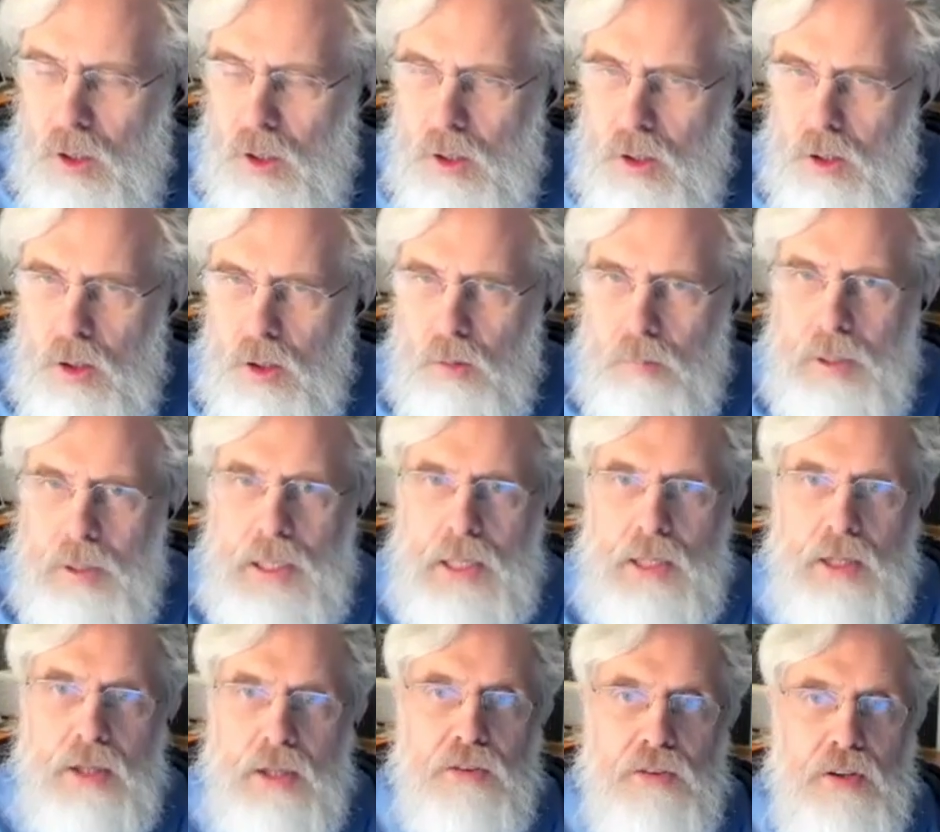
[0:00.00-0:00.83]
you know many
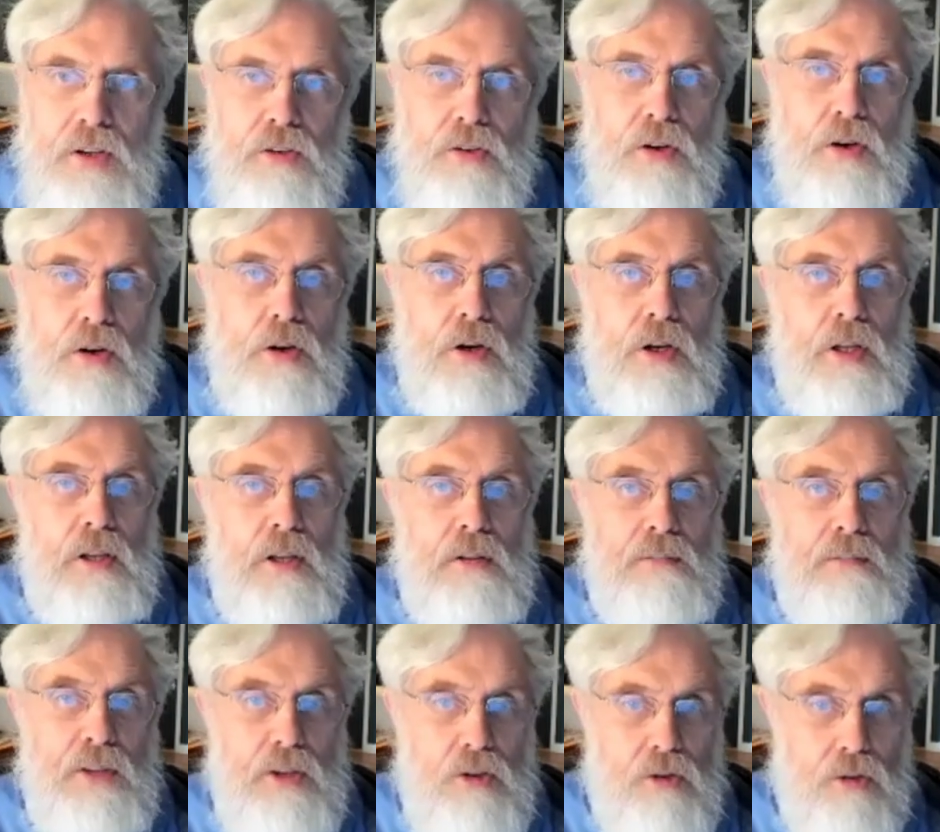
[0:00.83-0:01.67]
of these things are
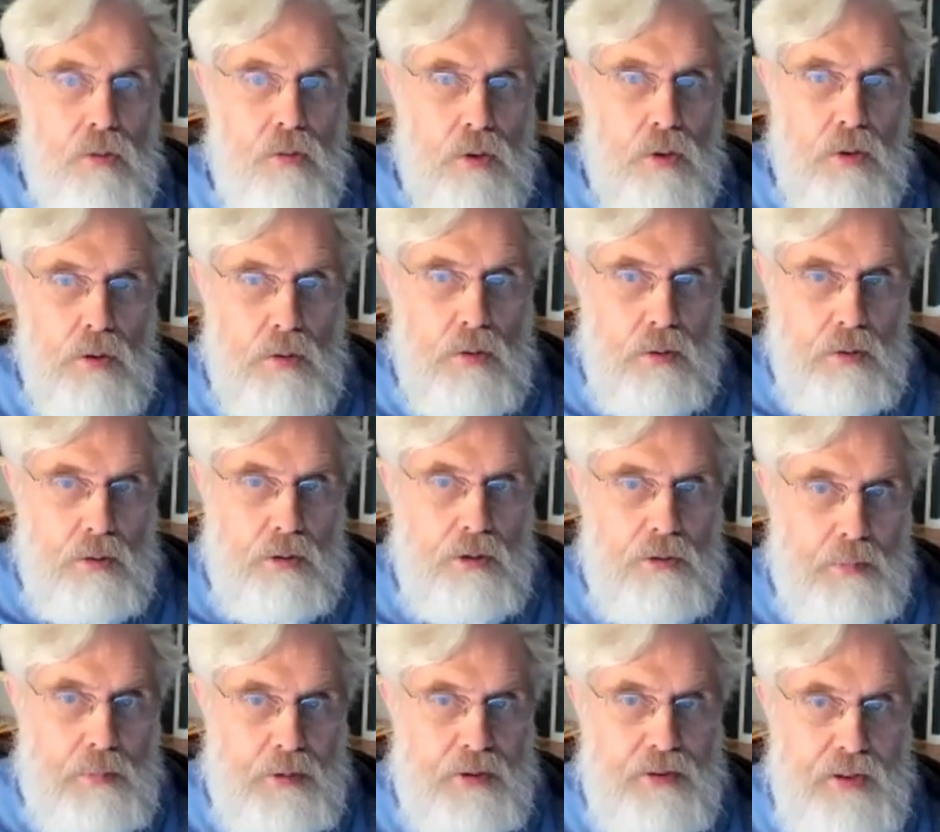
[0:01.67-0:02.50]
individual
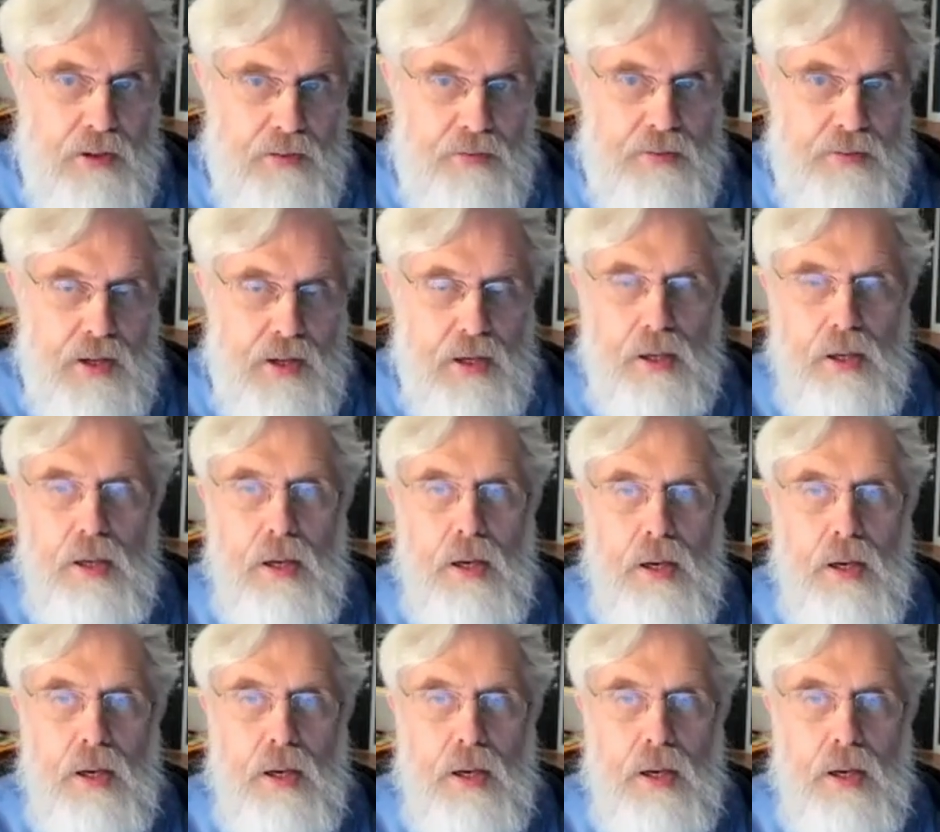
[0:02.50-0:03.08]
specific